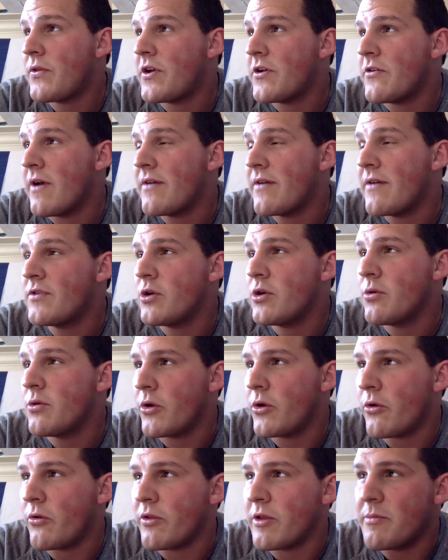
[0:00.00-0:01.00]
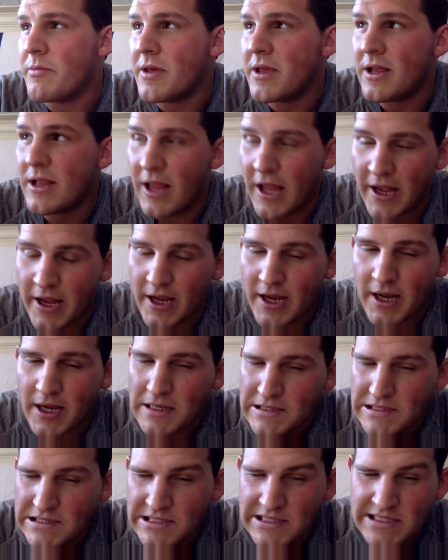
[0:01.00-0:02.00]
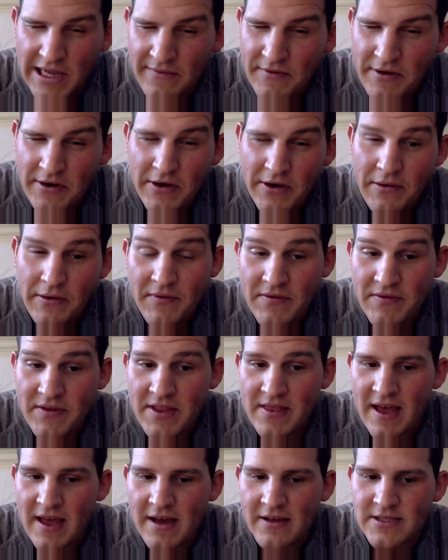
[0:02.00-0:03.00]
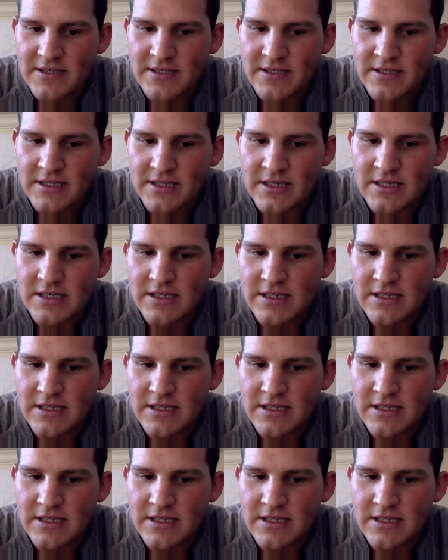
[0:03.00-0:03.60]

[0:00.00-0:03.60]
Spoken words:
their revenue would only be like 750,000.